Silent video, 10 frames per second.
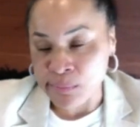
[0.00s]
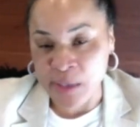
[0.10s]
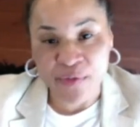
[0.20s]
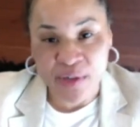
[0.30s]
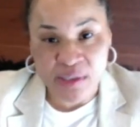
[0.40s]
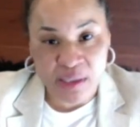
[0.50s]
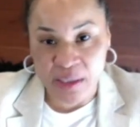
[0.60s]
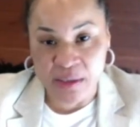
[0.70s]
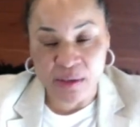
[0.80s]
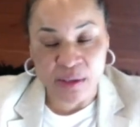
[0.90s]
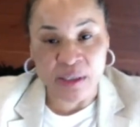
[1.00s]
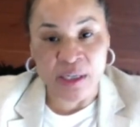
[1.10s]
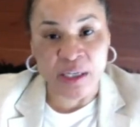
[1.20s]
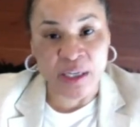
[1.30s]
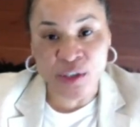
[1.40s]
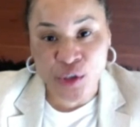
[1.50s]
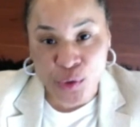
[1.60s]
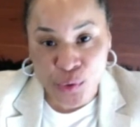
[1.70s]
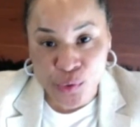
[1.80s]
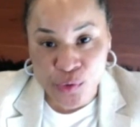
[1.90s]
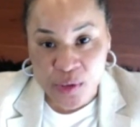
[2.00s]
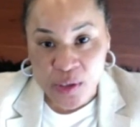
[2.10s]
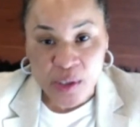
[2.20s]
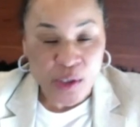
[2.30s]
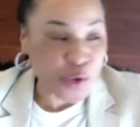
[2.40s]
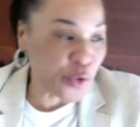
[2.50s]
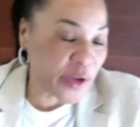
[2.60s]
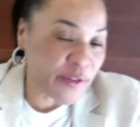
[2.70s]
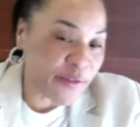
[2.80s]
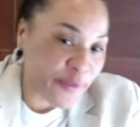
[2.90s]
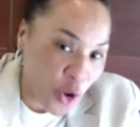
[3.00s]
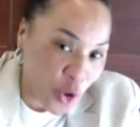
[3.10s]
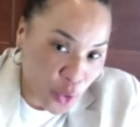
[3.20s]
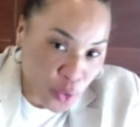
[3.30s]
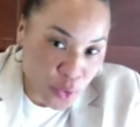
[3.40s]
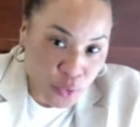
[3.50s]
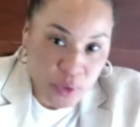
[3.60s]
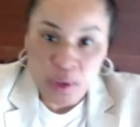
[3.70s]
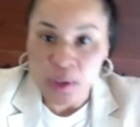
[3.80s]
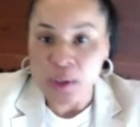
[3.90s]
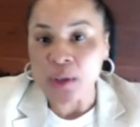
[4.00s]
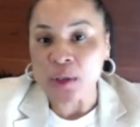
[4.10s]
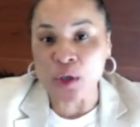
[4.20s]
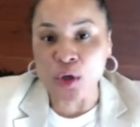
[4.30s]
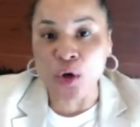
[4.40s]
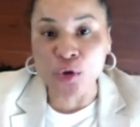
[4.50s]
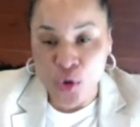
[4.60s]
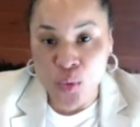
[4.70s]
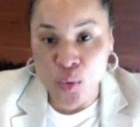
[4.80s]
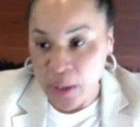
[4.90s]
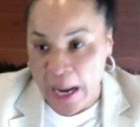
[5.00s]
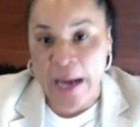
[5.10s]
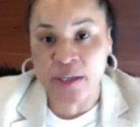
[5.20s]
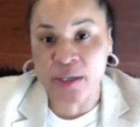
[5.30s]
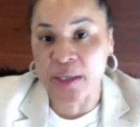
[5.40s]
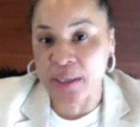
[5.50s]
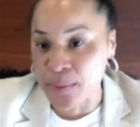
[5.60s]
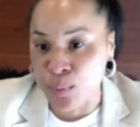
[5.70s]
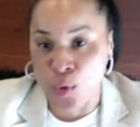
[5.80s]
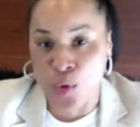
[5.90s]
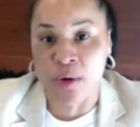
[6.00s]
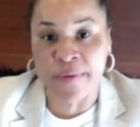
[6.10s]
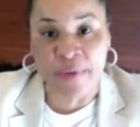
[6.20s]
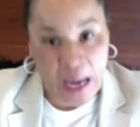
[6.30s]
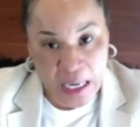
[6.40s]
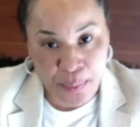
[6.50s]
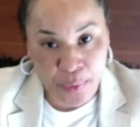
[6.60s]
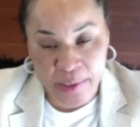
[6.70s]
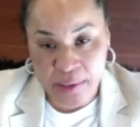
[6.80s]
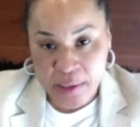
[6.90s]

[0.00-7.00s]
give us any any issues you didn't fold you know you were actually more vibrant